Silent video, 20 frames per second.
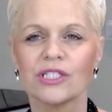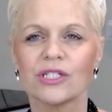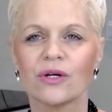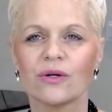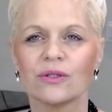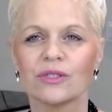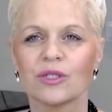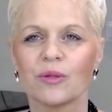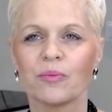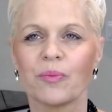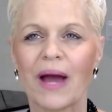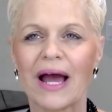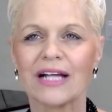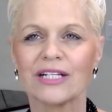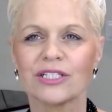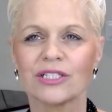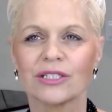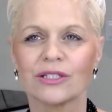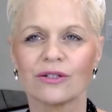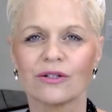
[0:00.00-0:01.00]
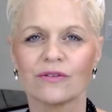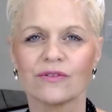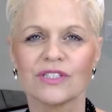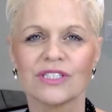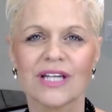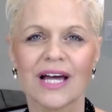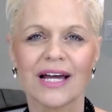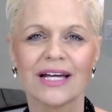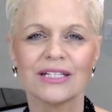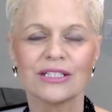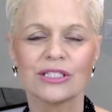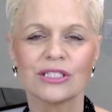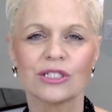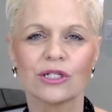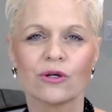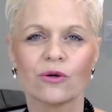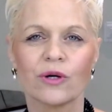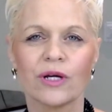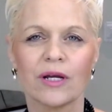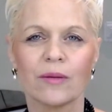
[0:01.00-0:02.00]
She holds a Bachelor of Science
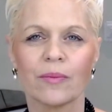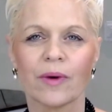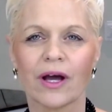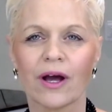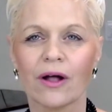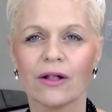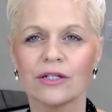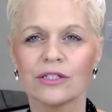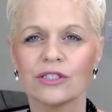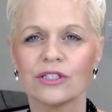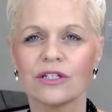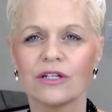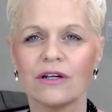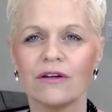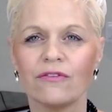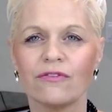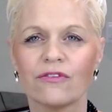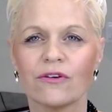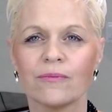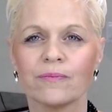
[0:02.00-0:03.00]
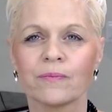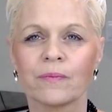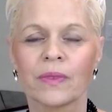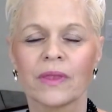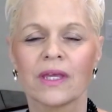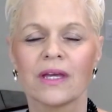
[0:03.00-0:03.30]
degree in biology from,